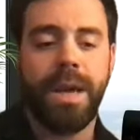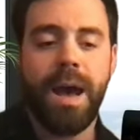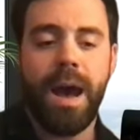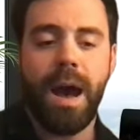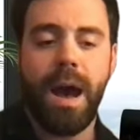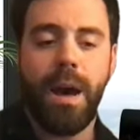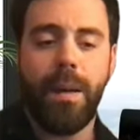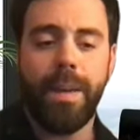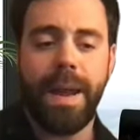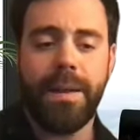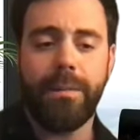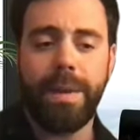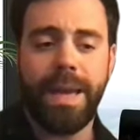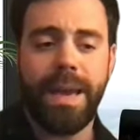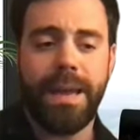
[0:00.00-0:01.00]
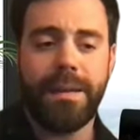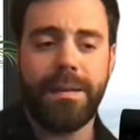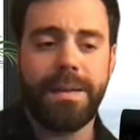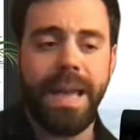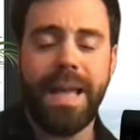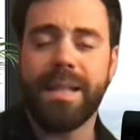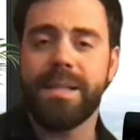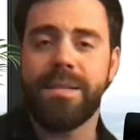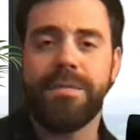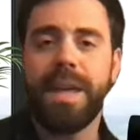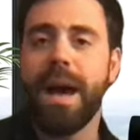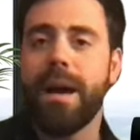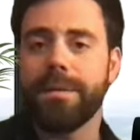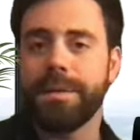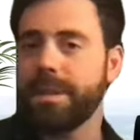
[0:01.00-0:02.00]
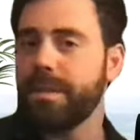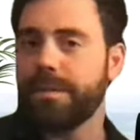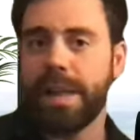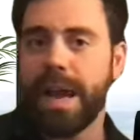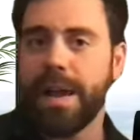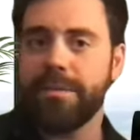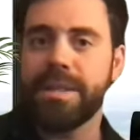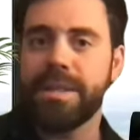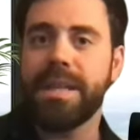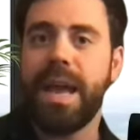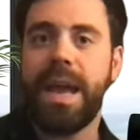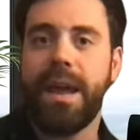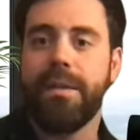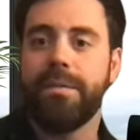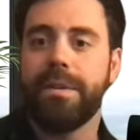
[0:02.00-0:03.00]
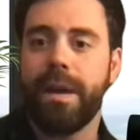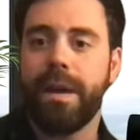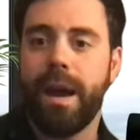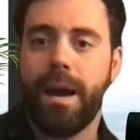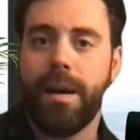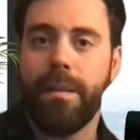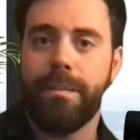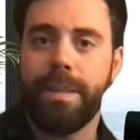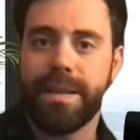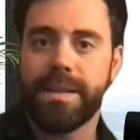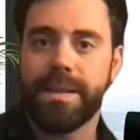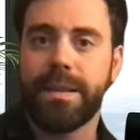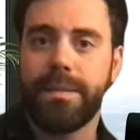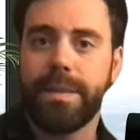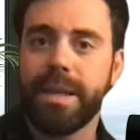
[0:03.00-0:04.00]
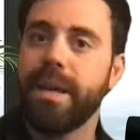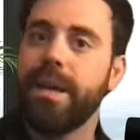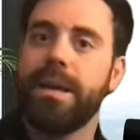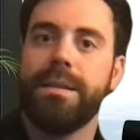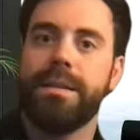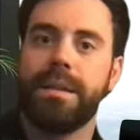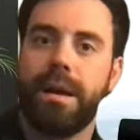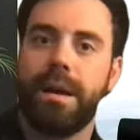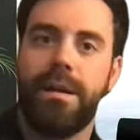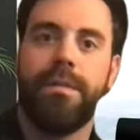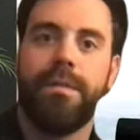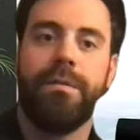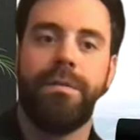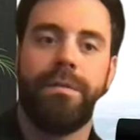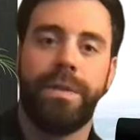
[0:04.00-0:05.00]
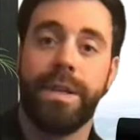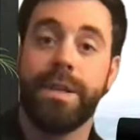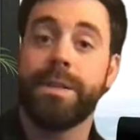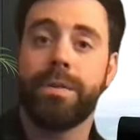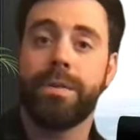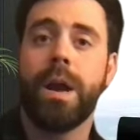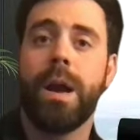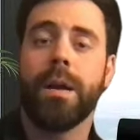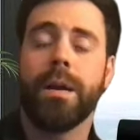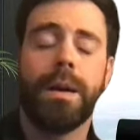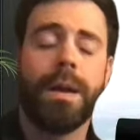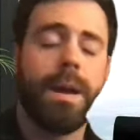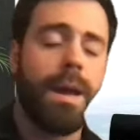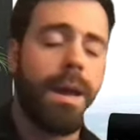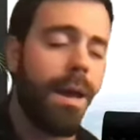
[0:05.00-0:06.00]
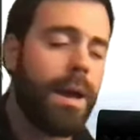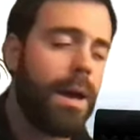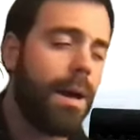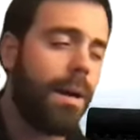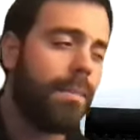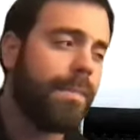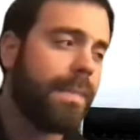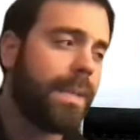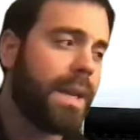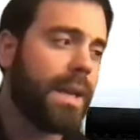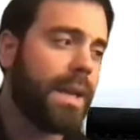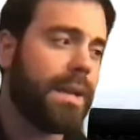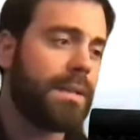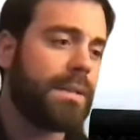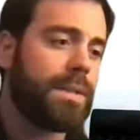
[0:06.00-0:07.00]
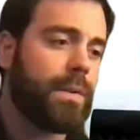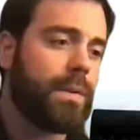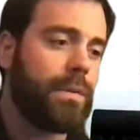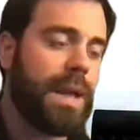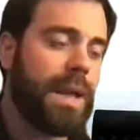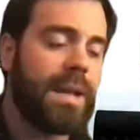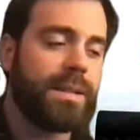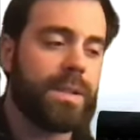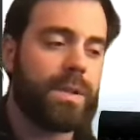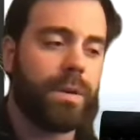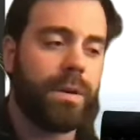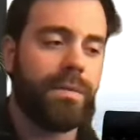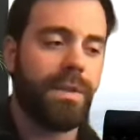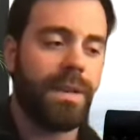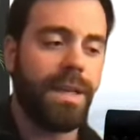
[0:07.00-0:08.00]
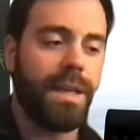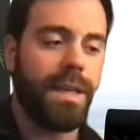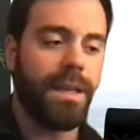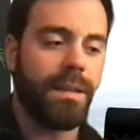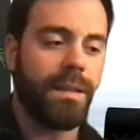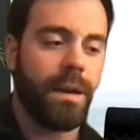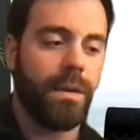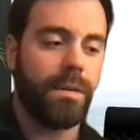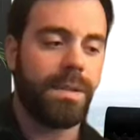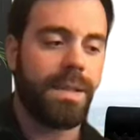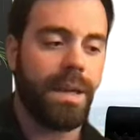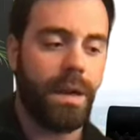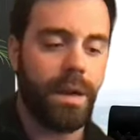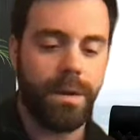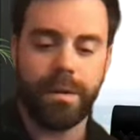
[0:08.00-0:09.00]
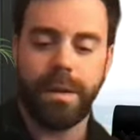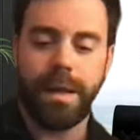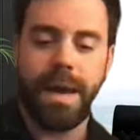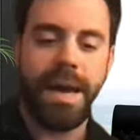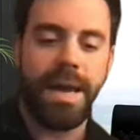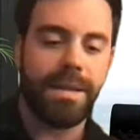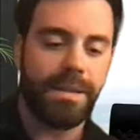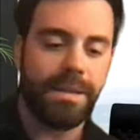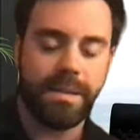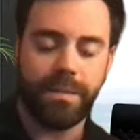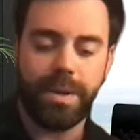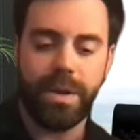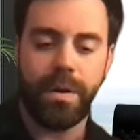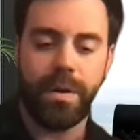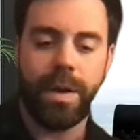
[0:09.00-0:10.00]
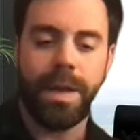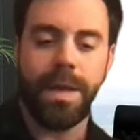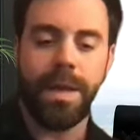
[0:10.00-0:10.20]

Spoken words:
And we had tens of thousands of lives saved, basically because of this drug. And so that's sort of an ethos that underlies Peoria.